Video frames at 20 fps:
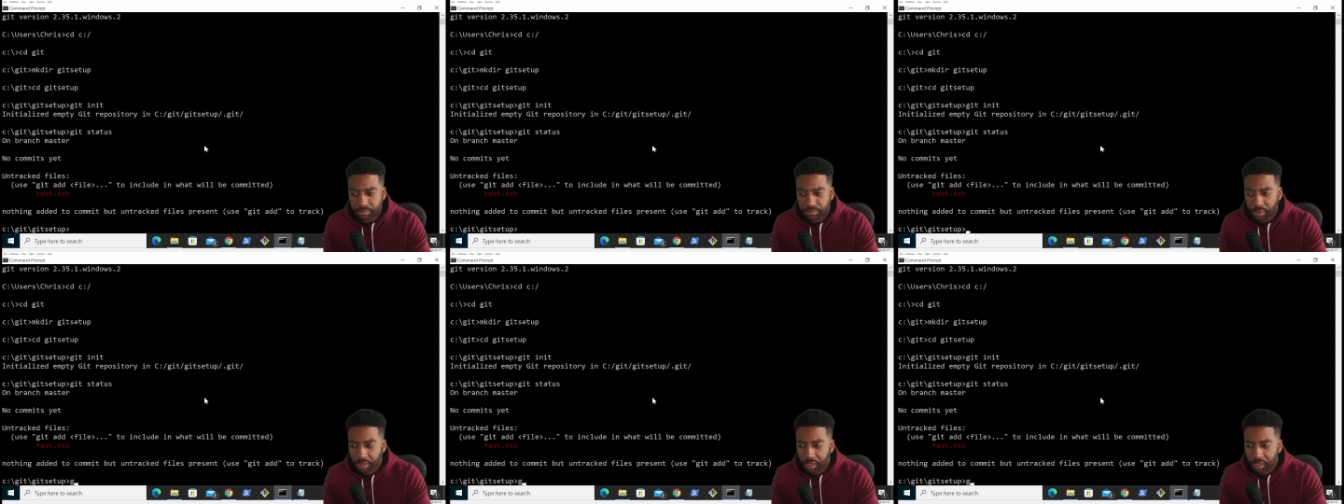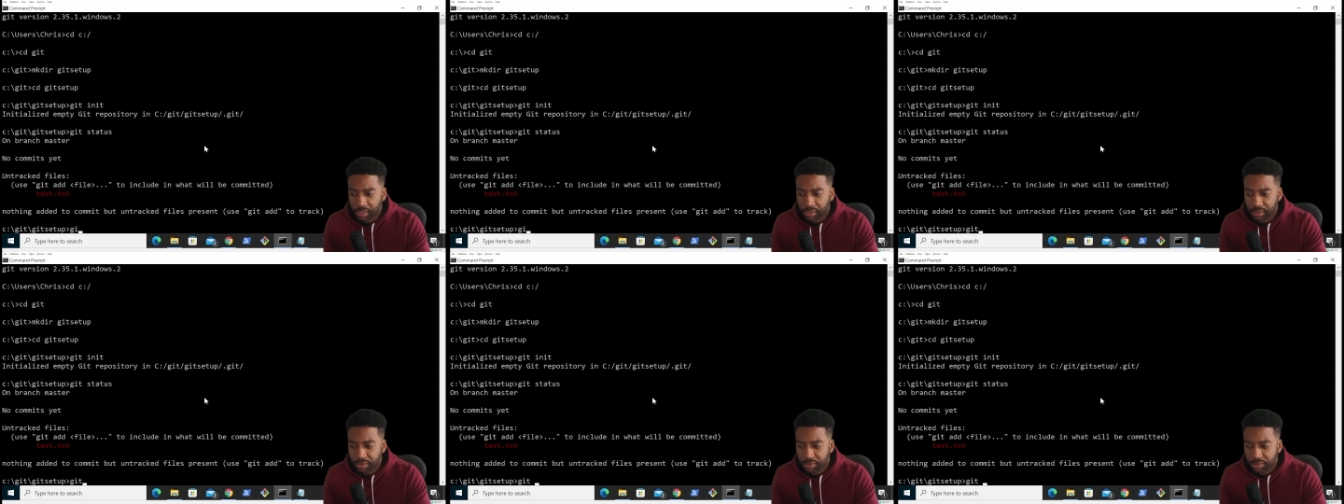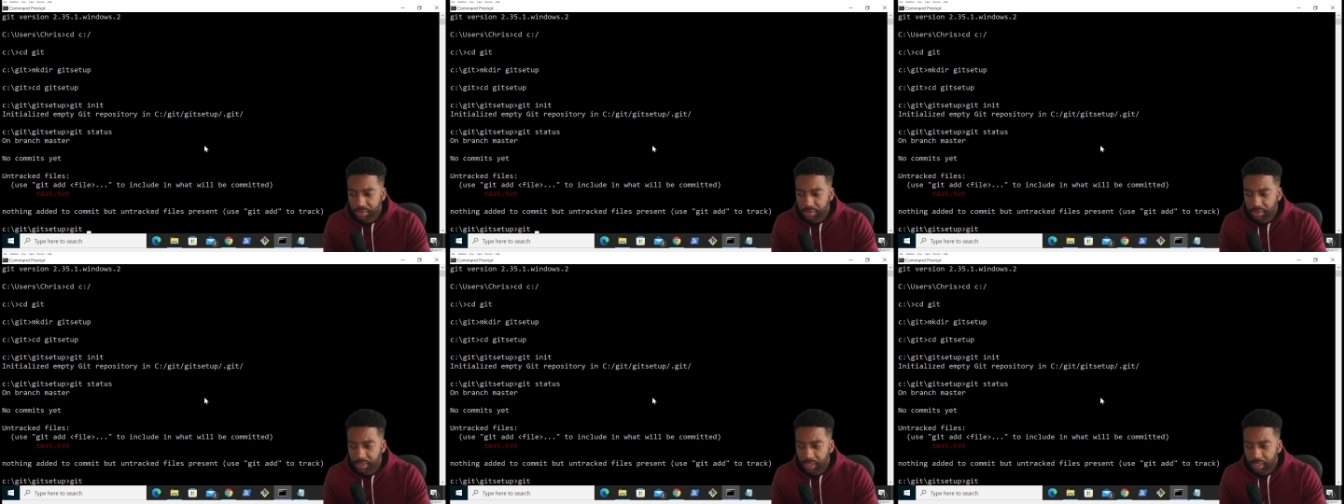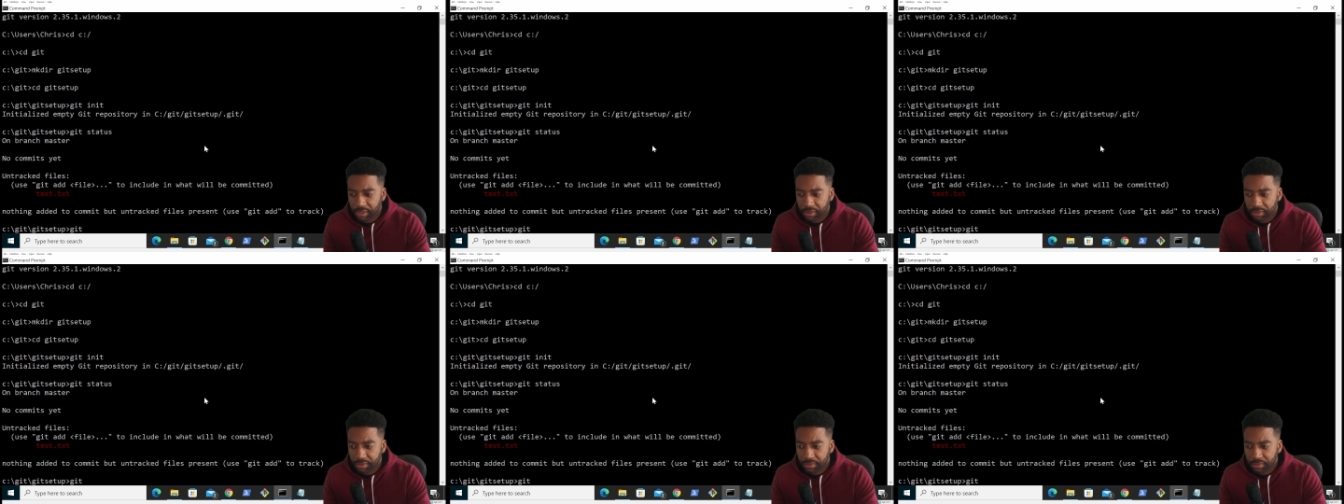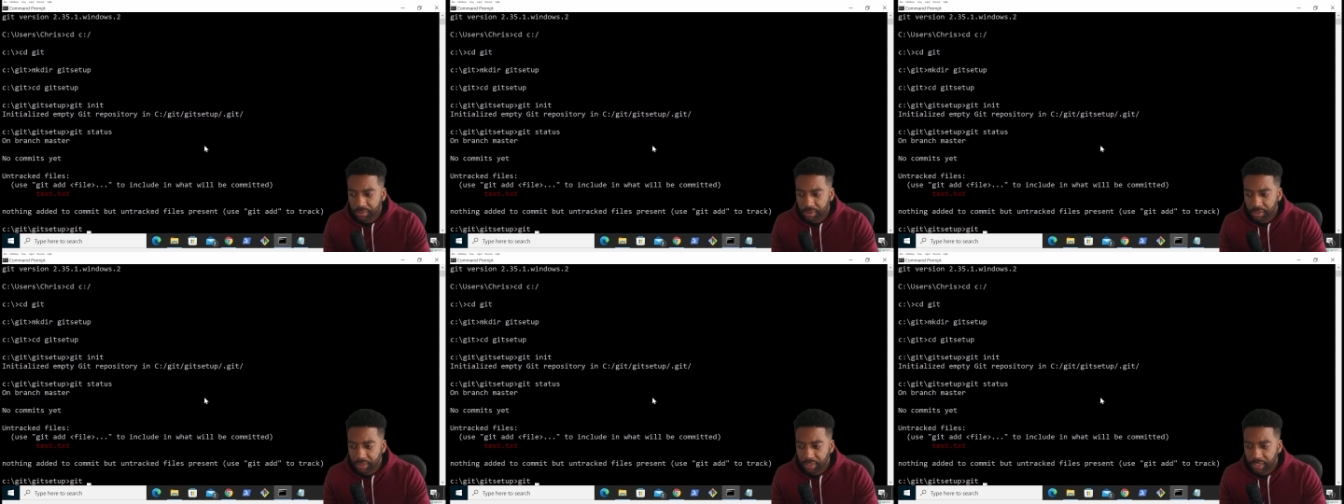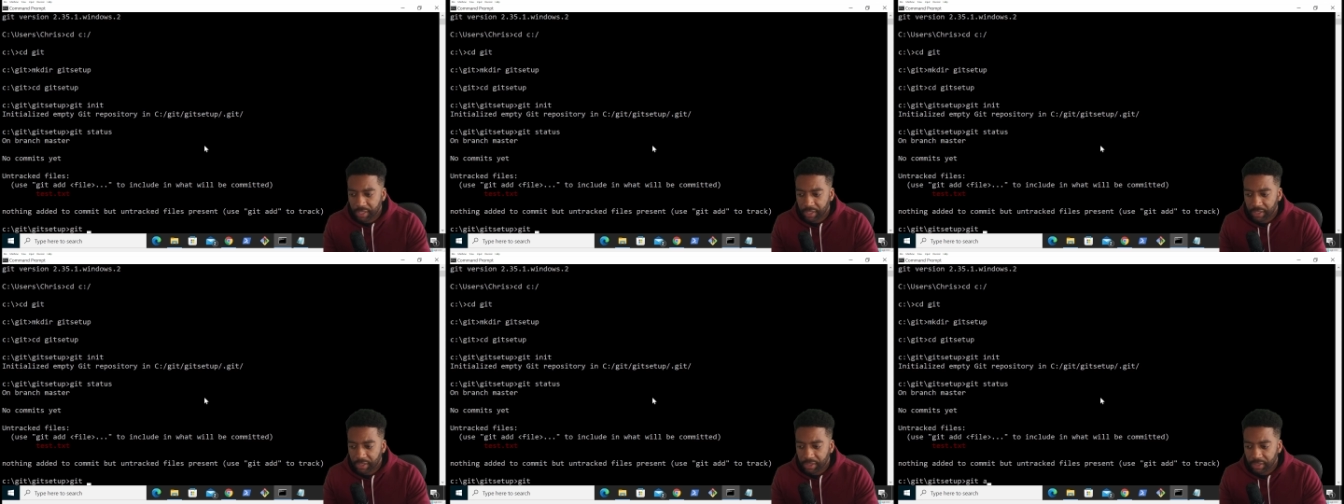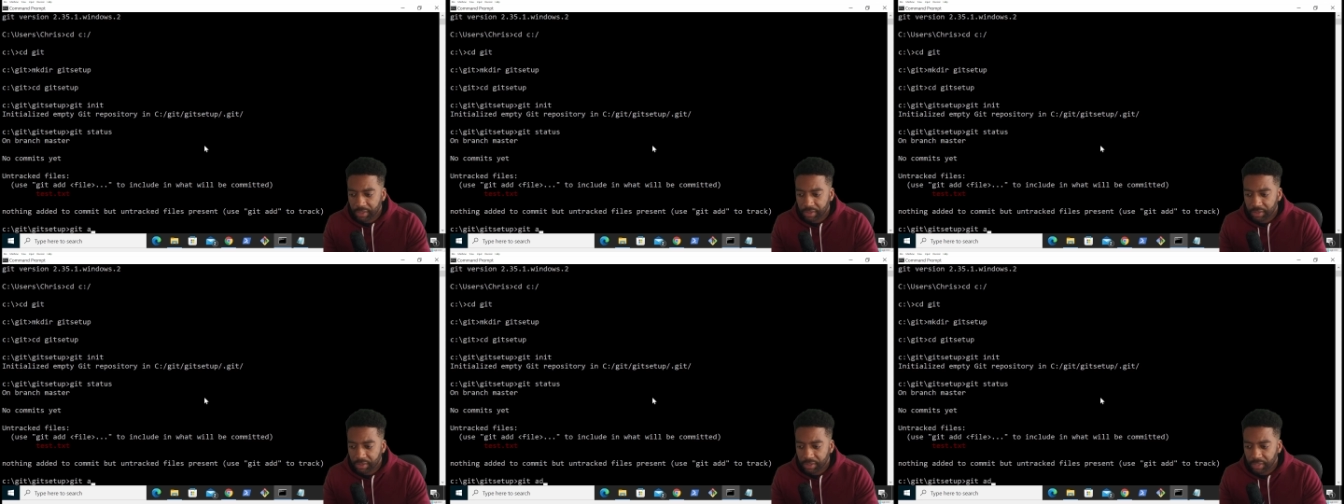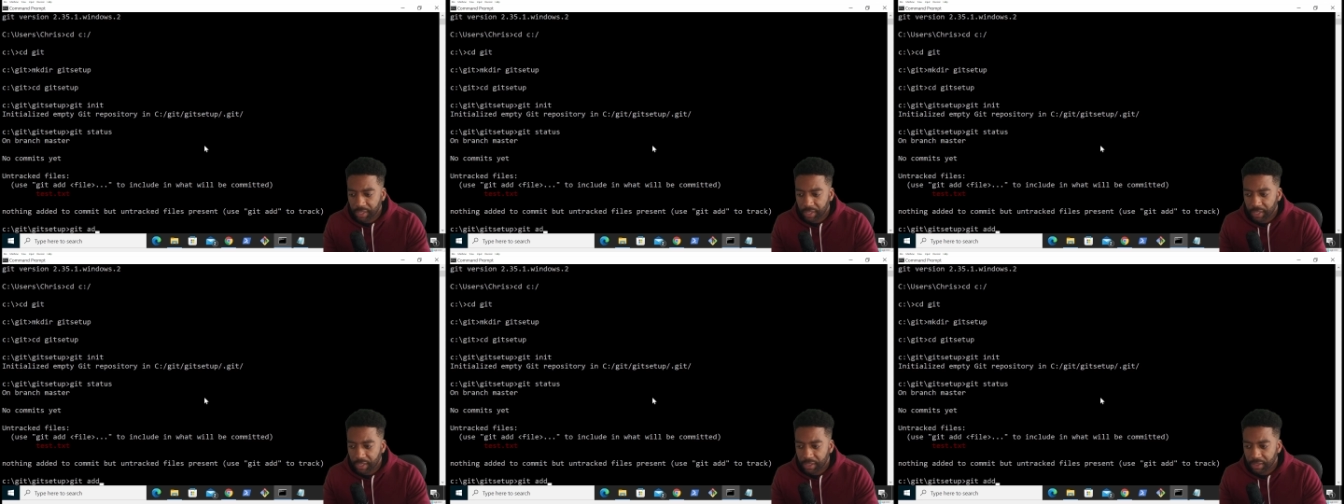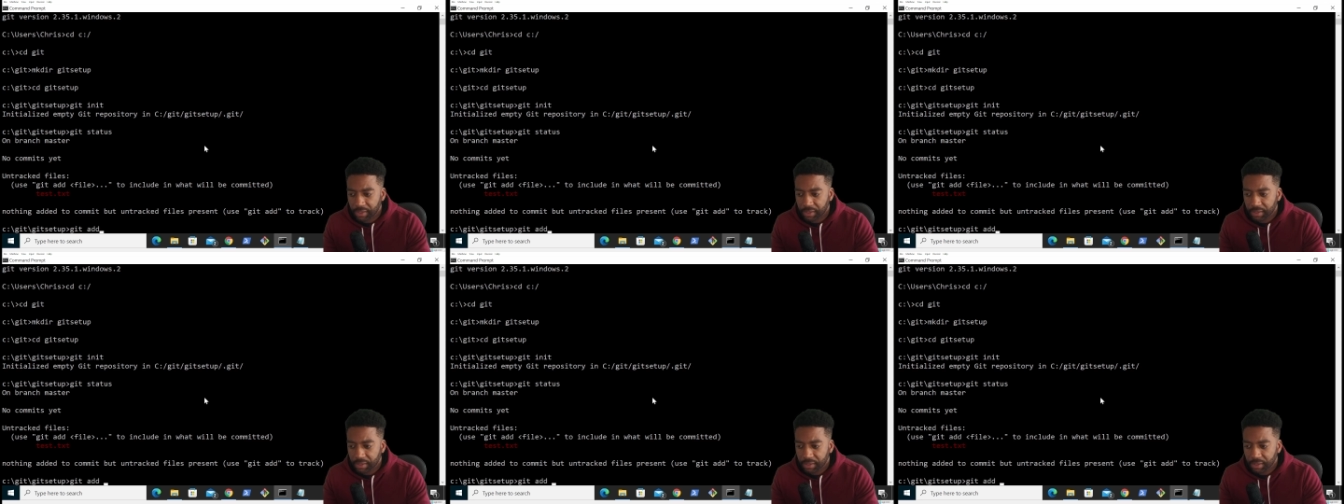All right, let's do that. So we're going to add Git Add